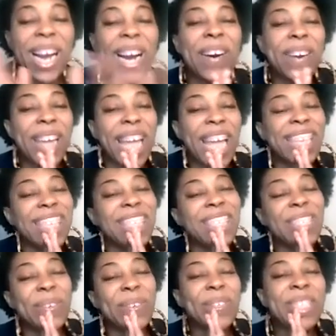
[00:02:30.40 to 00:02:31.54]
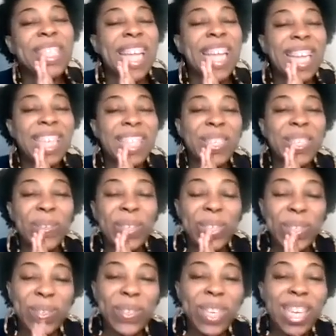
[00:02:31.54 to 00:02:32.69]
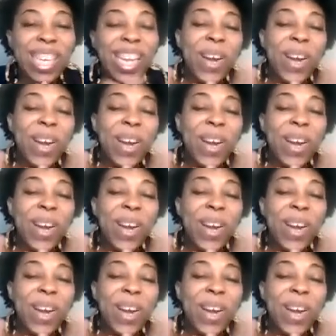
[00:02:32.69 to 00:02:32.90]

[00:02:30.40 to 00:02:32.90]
Okay, so staying social.